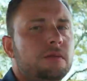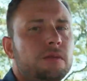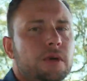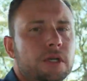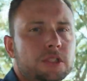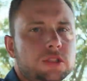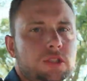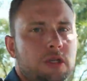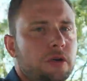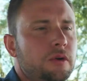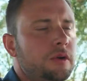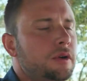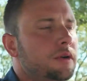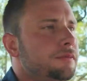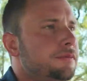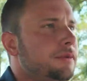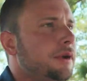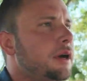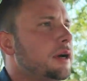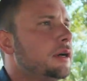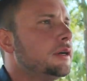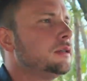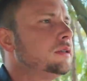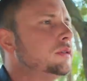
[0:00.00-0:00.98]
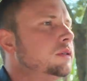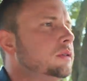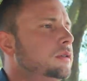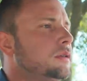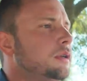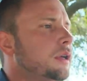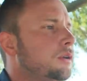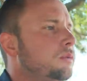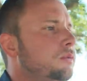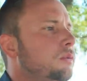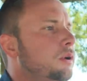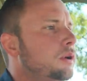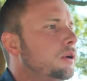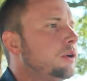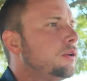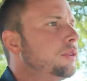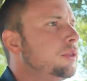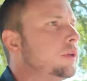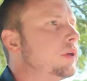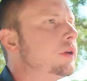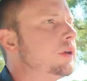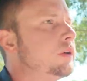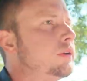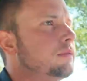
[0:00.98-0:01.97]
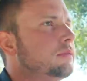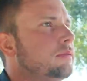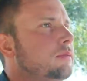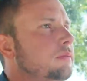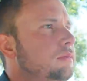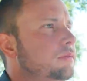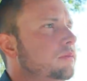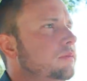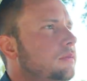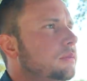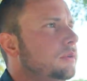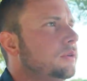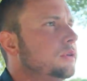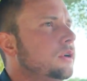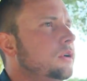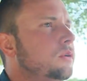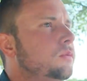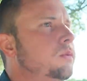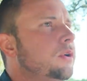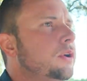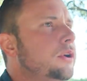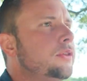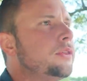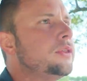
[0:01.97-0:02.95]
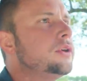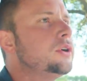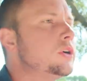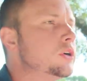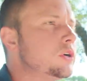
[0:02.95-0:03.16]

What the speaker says: what's going viral, like what are the